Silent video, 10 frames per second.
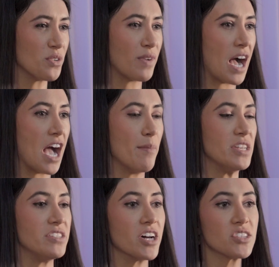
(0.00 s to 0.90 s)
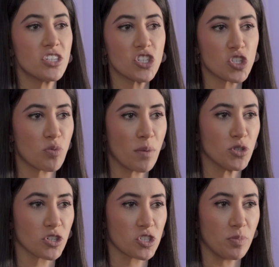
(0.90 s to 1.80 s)
your vibe, and doesn't disrupt
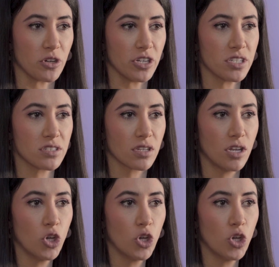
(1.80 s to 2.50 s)
your experience.